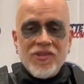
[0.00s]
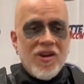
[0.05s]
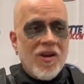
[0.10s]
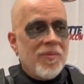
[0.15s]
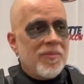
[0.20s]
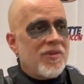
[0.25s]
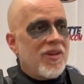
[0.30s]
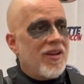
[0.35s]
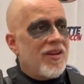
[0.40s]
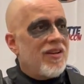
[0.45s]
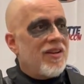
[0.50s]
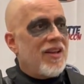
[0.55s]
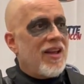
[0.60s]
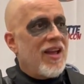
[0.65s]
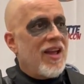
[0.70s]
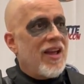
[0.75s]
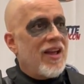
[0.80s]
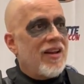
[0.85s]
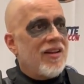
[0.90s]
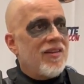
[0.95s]
sculpting,
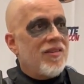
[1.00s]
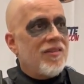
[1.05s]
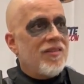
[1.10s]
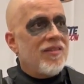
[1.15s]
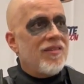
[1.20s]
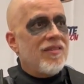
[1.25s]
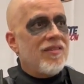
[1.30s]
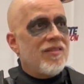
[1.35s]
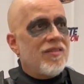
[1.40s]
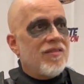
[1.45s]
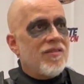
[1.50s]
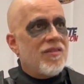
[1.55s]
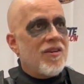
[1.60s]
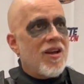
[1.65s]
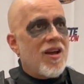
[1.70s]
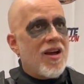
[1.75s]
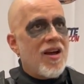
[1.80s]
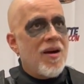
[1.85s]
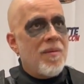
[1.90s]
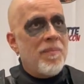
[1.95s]
and
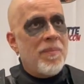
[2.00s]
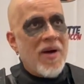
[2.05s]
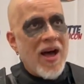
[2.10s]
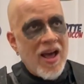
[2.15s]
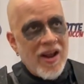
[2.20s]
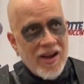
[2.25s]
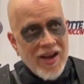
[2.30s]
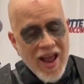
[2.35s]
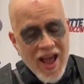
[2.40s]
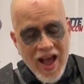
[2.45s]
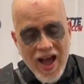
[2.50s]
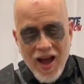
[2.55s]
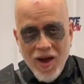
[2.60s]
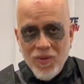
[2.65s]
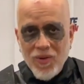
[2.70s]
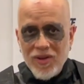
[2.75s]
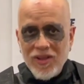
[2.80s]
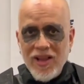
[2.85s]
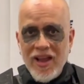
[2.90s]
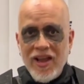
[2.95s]
about an
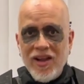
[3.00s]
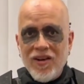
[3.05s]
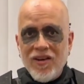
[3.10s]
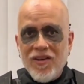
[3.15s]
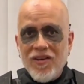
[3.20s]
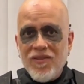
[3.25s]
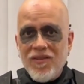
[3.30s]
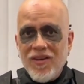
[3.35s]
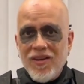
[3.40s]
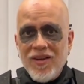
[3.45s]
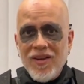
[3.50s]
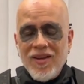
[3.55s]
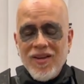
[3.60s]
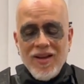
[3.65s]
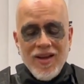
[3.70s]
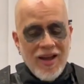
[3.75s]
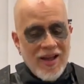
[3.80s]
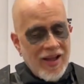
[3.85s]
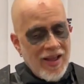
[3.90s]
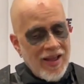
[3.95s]
hour later,
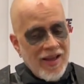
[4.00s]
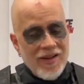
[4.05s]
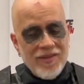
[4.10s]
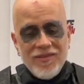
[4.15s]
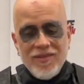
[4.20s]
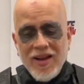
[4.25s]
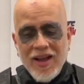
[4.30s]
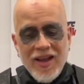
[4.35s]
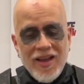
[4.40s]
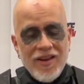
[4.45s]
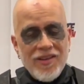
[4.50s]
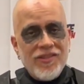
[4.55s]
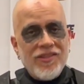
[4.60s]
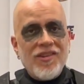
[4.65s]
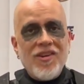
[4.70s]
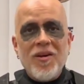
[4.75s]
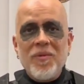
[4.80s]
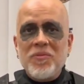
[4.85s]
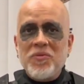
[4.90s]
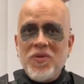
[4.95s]
I had a
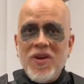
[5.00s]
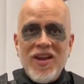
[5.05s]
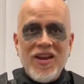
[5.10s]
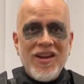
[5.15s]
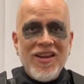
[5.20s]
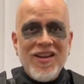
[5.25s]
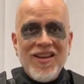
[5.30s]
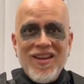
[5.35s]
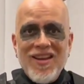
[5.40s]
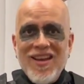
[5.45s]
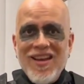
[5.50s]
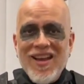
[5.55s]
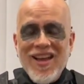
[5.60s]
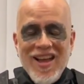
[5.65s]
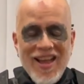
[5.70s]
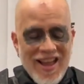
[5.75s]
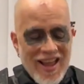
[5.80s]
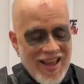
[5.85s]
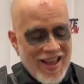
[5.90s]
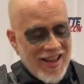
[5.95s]
sculpt ready,
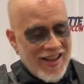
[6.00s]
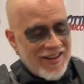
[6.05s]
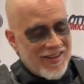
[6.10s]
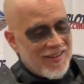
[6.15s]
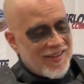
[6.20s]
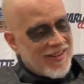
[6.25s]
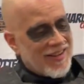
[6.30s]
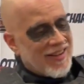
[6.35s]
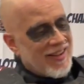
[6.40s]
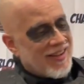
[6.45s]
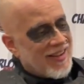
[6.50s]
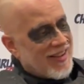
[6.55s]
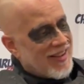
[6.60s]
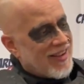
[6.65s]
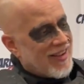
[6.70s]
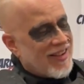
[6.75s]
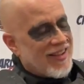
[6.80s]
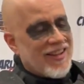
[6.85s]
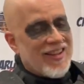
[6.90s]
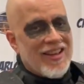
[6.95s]
and
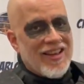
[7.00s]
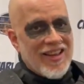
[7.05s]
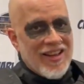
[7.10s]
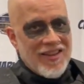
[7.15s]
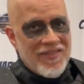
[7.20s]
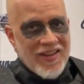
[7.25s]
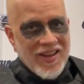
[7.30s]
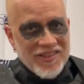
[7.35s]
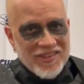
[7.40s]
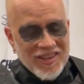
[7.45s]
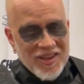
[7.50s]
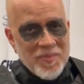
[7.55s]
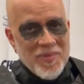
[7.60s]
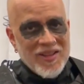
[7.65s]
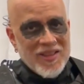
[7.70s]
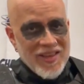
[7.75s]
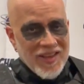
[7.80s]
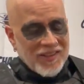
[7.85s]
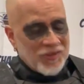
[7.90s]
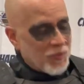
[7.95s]
it eventually
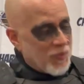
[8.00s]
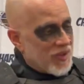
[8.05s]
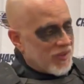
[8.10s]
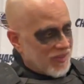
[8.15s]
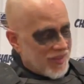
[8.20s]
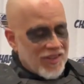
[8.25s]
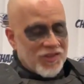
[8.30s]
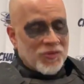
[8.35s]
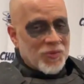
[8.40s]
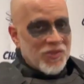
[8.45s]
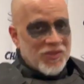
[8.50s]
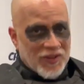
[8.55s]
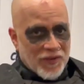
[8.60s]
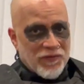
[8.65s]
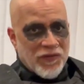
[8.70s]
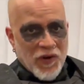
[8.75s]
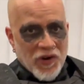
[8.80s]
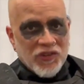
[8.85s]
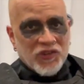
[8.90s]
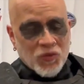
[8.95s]
this was
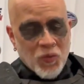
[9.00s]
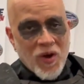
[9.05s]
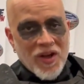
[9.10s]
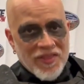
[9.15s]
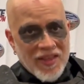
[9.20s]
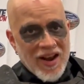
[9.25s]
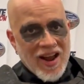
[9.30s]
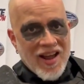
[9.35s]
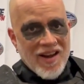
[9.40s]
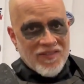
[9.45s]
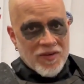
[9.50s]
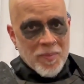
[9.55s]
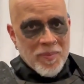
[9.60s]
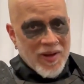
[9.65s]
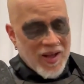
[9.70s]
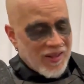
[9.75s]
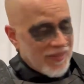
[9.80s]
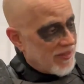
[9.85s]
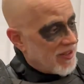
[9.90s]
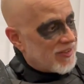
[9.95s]
the first one that I ever
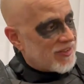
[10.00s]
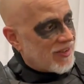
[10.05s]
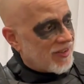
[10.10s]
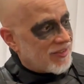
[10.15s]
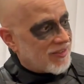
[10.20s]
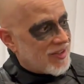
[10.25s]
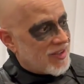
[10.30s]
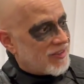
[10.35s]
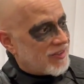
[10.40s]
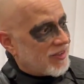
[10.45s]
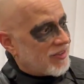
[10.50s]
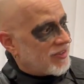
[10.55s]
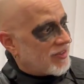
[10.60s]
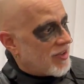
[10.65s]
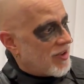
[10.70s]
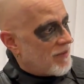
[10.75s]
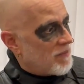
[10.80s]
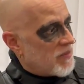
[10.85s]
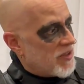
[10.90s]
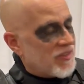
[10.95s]
built. This is
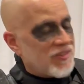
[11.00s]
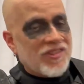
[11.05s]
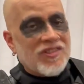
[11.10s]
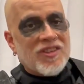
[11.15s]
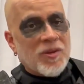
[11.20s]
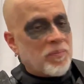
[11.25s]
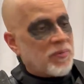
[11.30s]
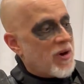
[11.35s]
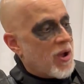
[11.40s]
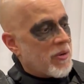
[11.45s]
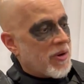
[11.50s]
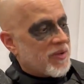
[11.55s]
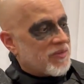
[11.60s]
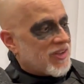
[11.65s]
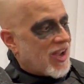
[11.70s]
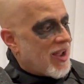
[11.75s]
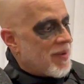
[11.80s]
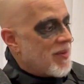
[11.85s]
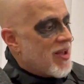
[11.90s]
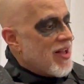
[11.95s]
the
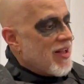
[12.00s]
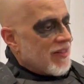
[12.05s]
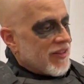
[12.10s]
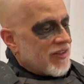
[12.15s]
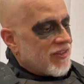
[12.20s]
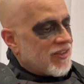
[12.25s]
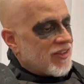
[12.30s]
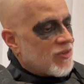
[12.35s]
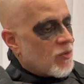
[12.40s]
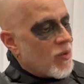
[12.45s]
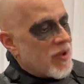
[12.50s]
prototype. This is